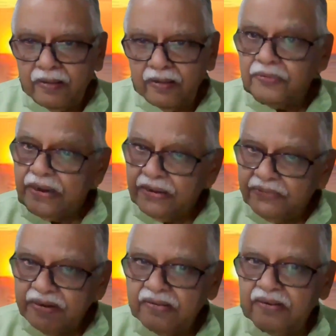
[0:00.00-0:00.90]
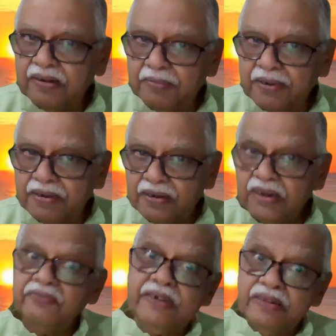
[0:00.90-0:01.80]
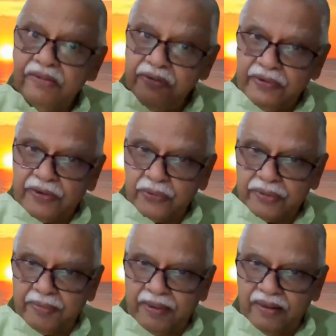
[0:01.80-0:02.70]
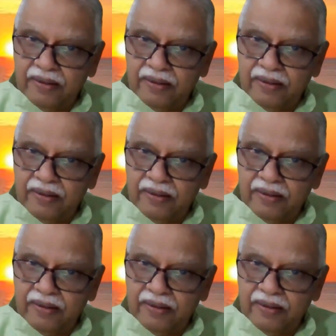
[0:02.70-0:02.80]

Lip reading: even if it is in debility, if it is your Vargottama,